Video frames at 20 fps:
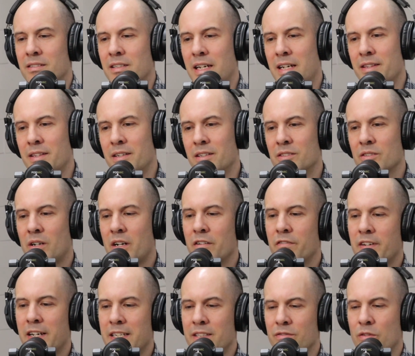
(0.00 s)
The design
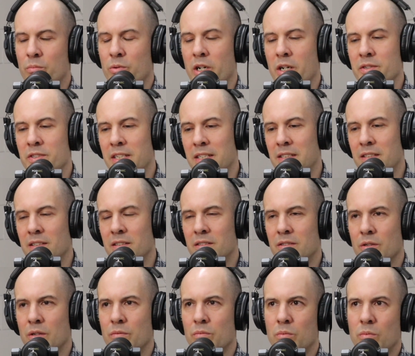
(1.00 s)
phase of a project is
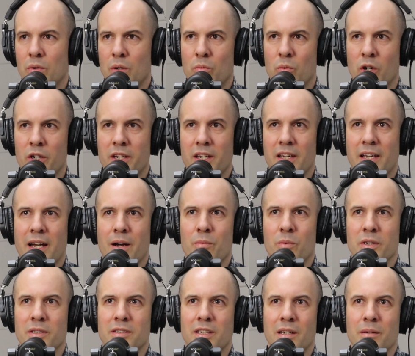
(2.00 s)
sort of working out
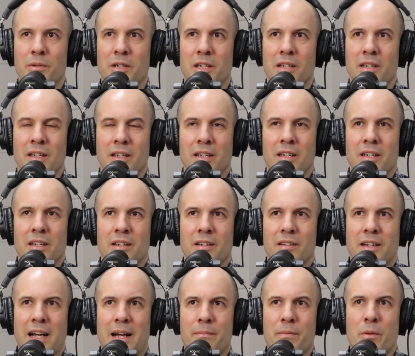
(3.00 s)
what's going to be
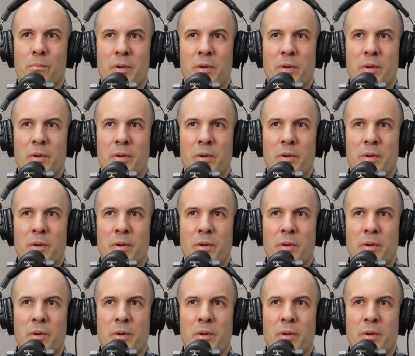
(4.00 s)
the